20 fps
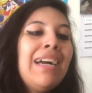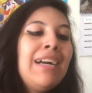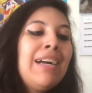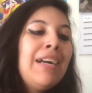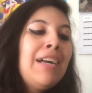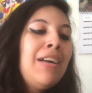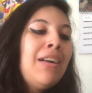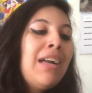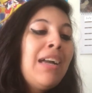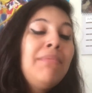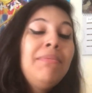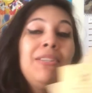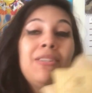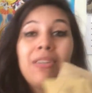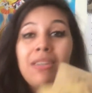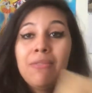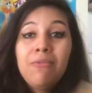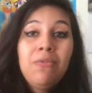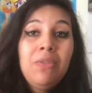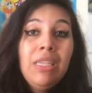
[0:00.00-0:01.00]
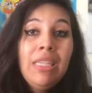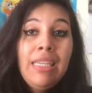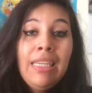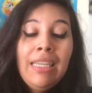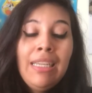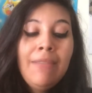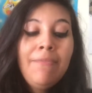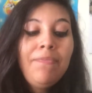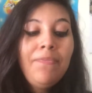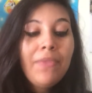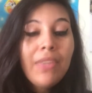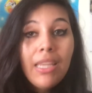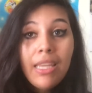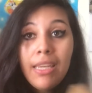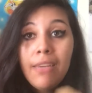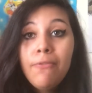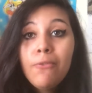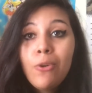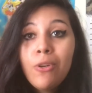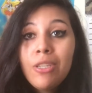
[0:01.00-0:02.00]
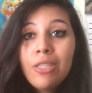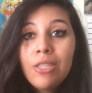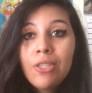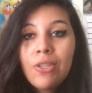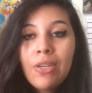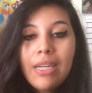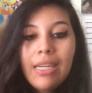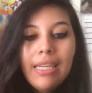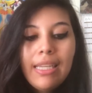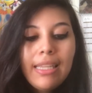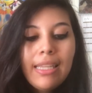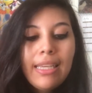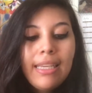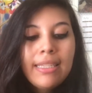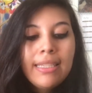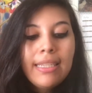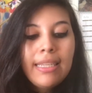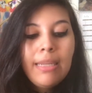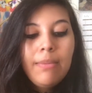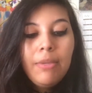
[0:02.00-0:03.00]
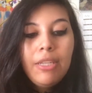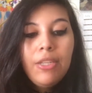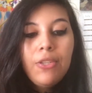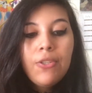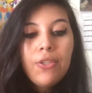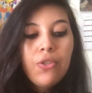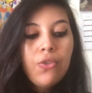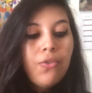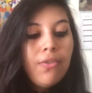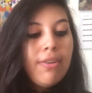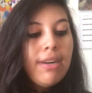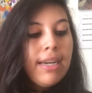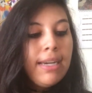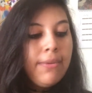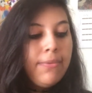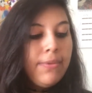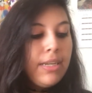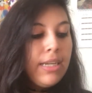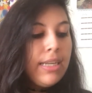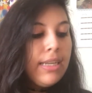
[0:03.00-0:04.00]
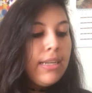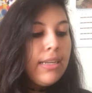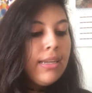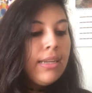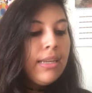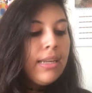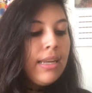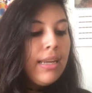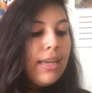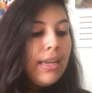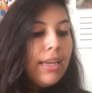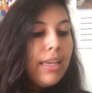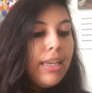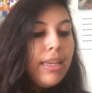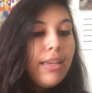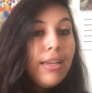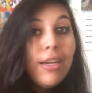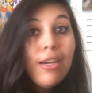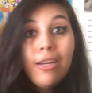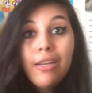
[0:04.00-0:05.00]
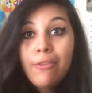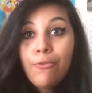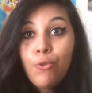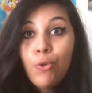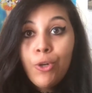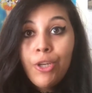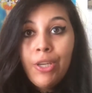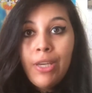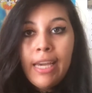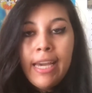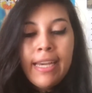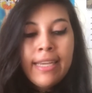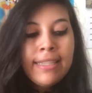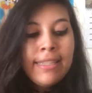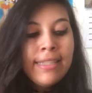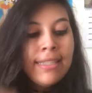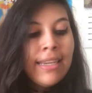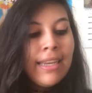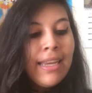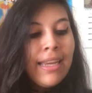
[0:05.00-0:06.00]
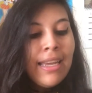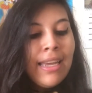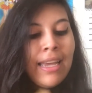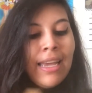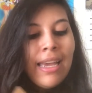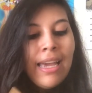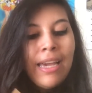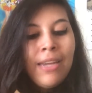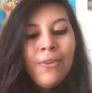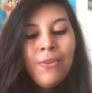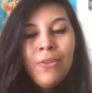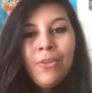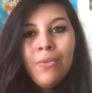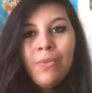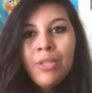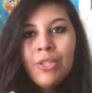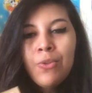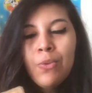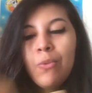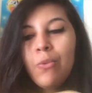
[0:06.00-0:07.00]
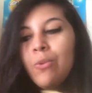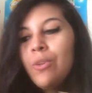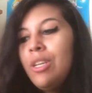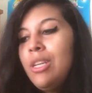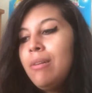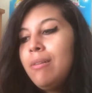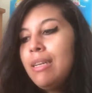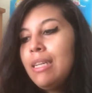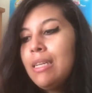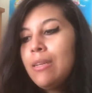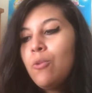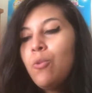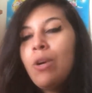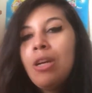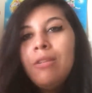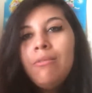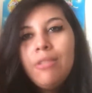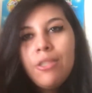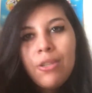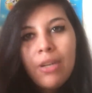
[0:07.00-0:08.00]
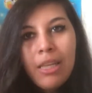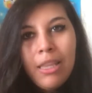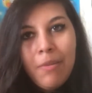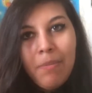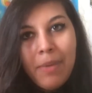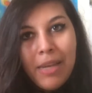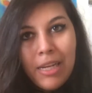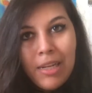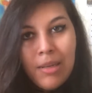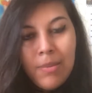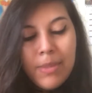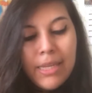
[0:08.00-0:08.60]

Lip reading: I'm really looking forward to trying these, and I'm gonna try one for you guys. I don't know which, you know what, why don't we try the Berry